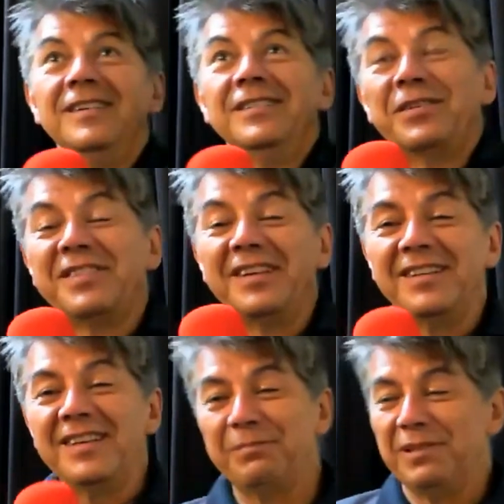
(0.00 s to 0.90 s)
the
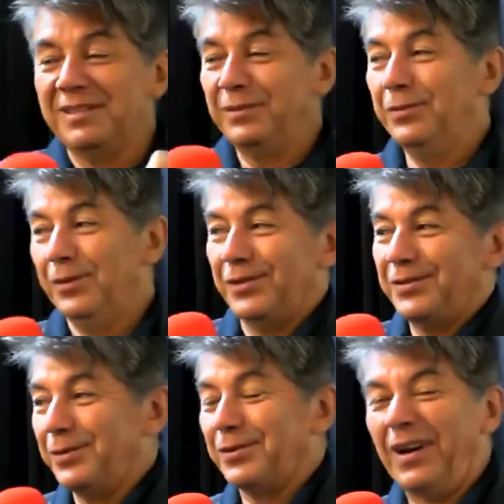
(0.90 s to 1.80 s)
thinking, but they do
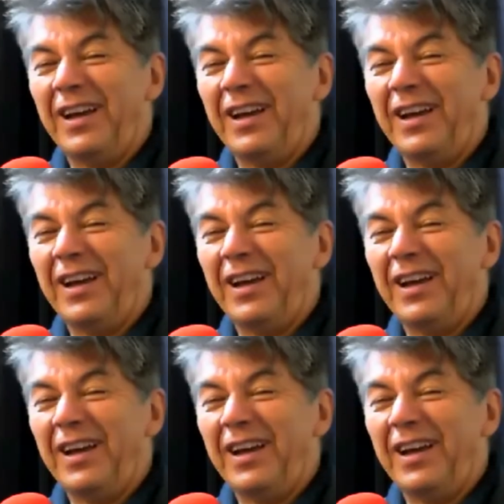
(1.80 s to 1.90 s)
also the